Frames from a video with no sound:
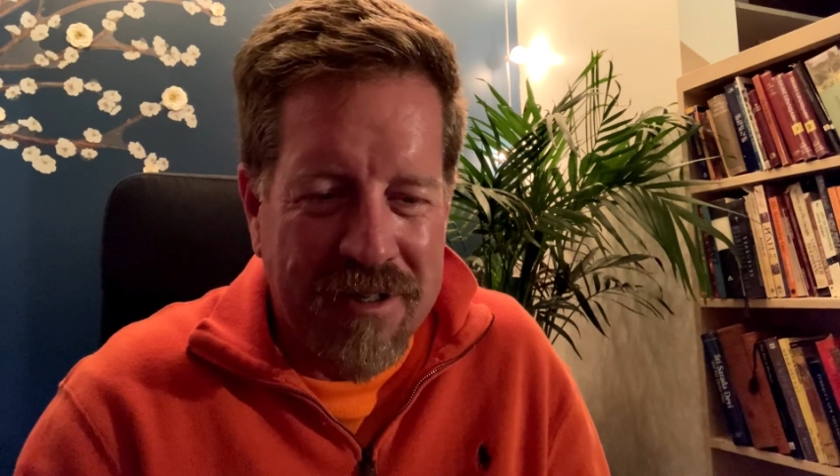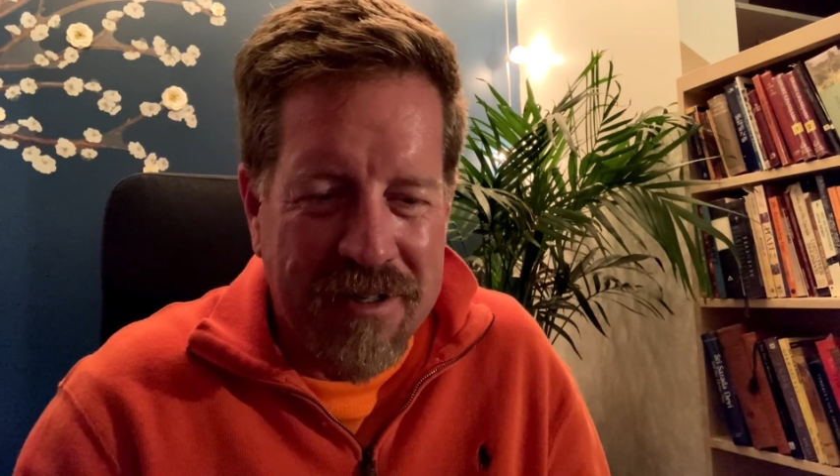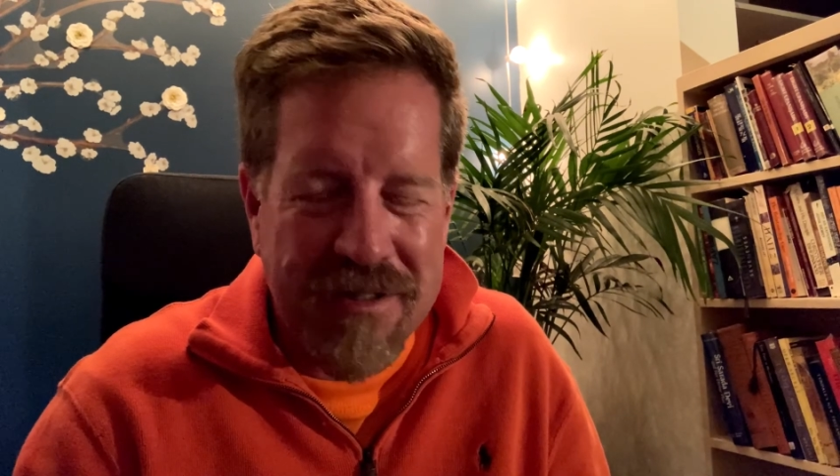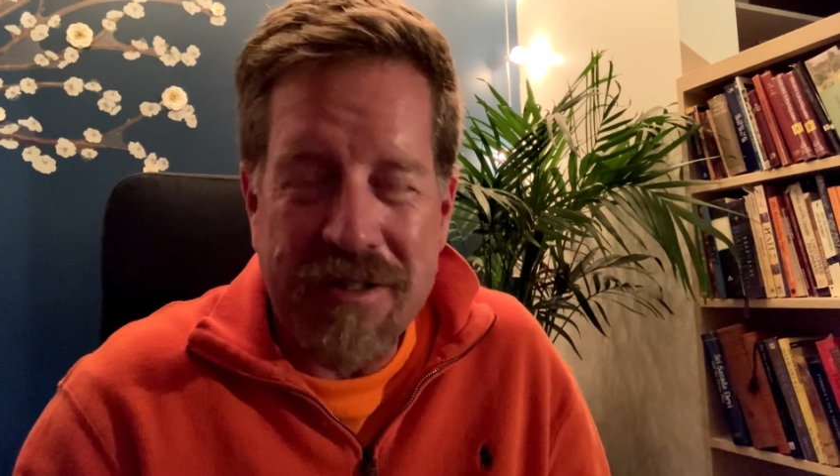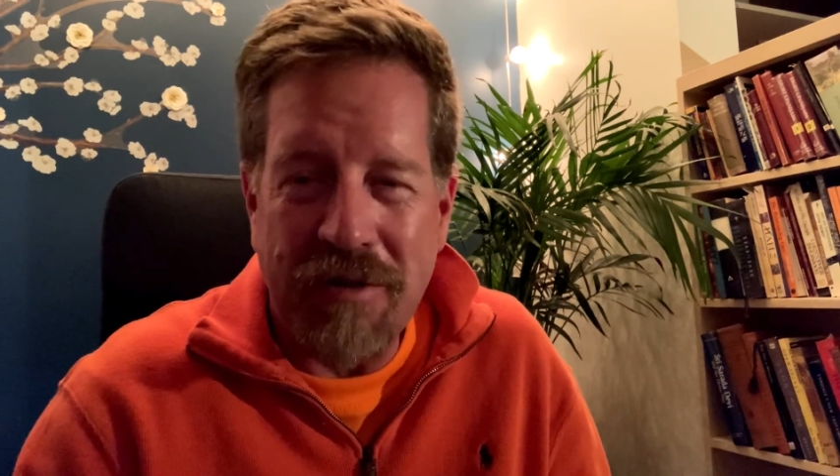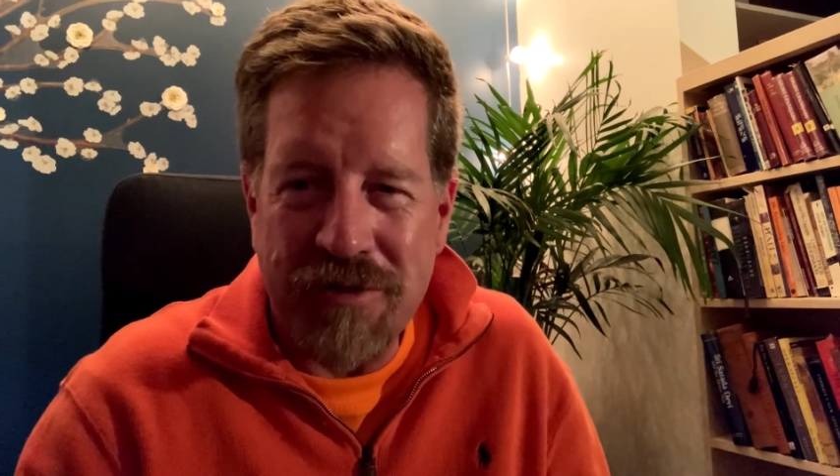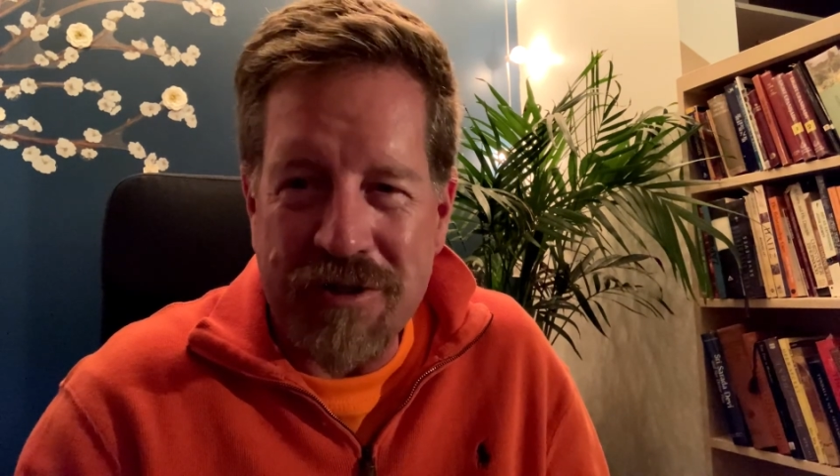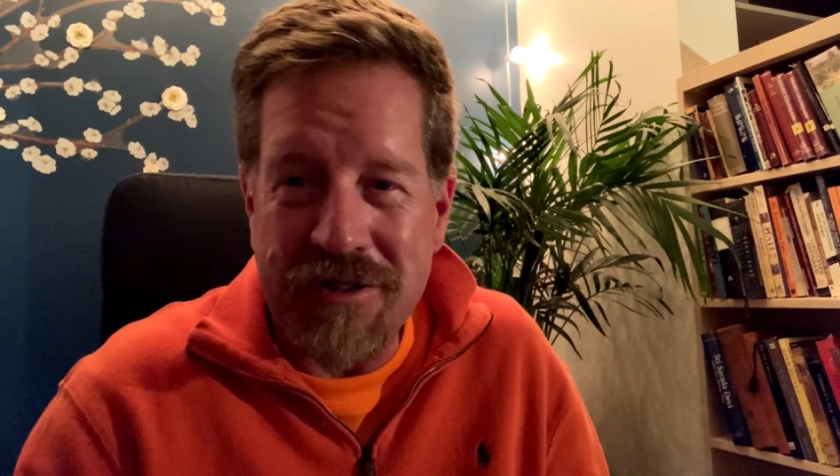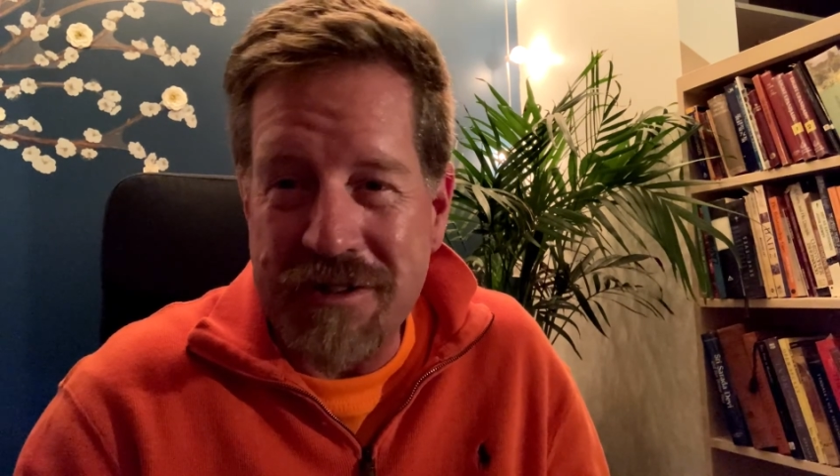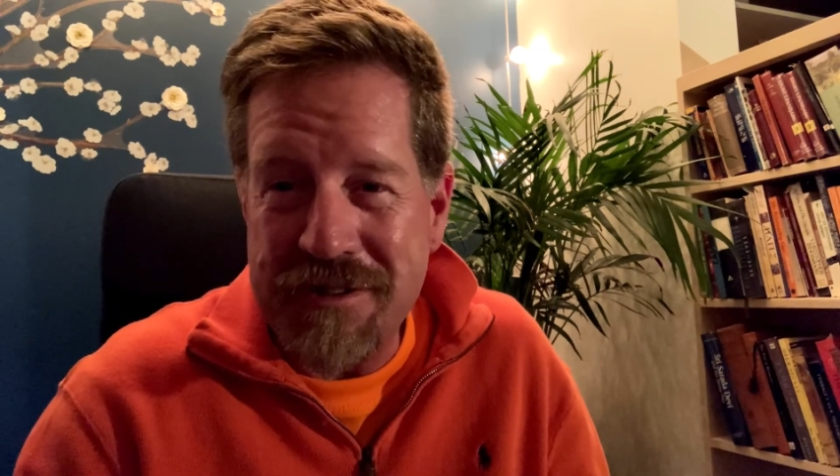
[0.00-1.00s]

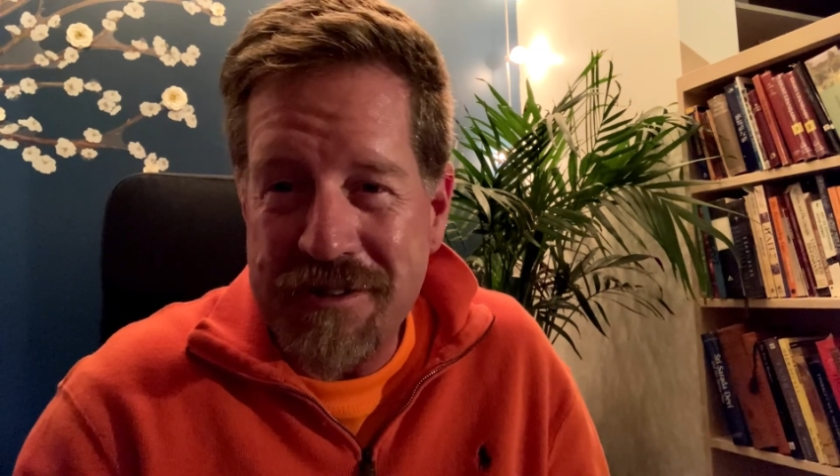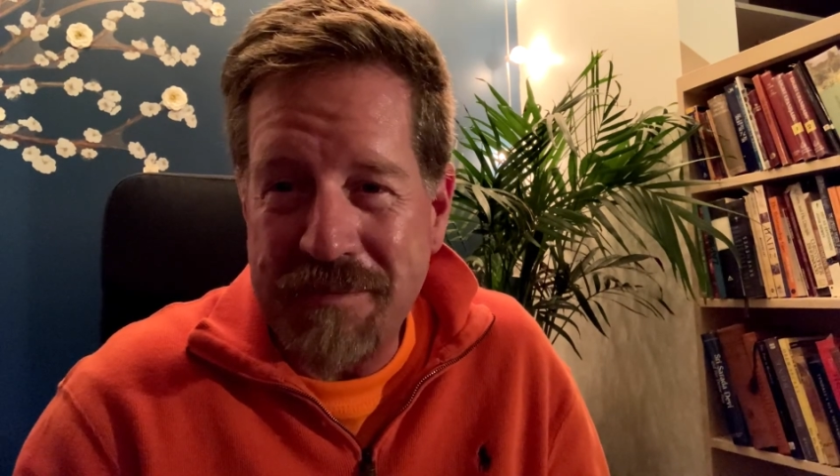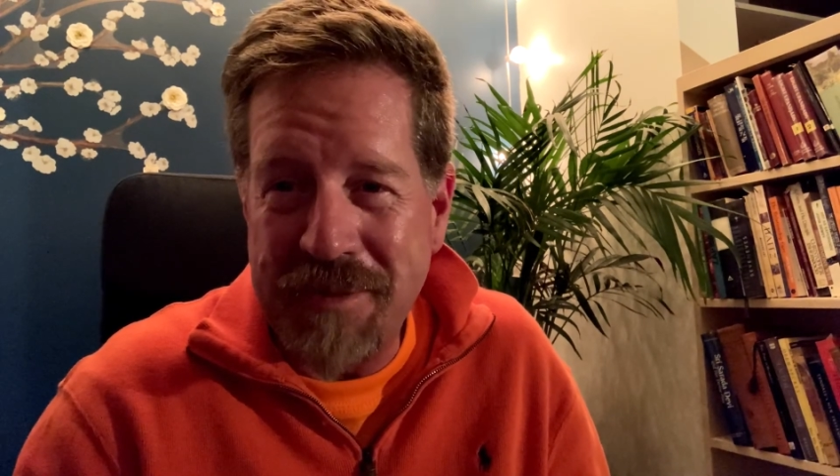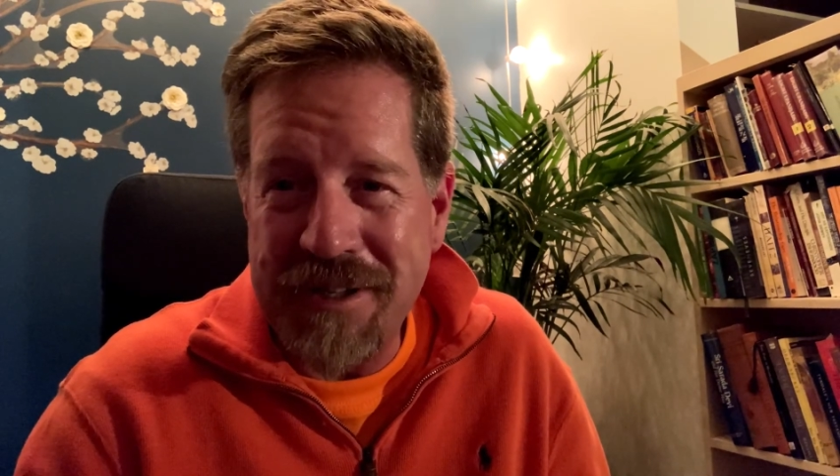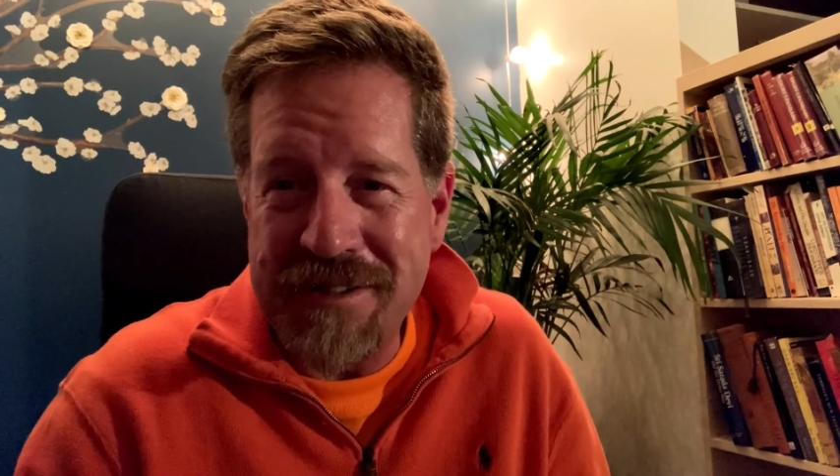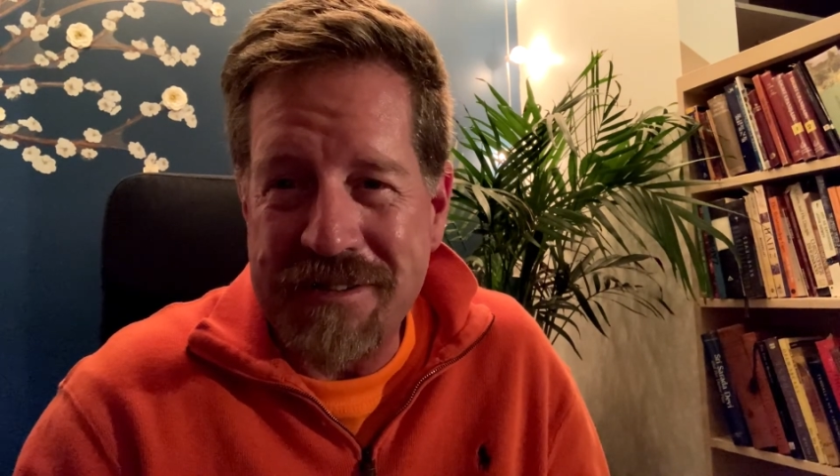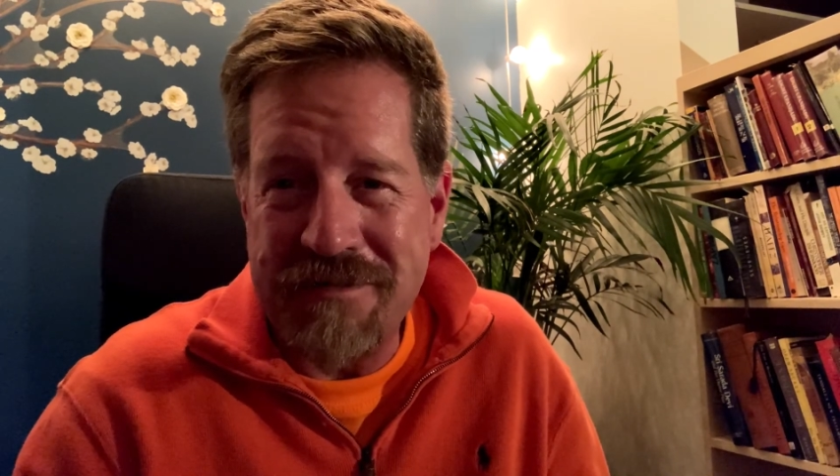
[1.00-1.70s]
selfishness, a place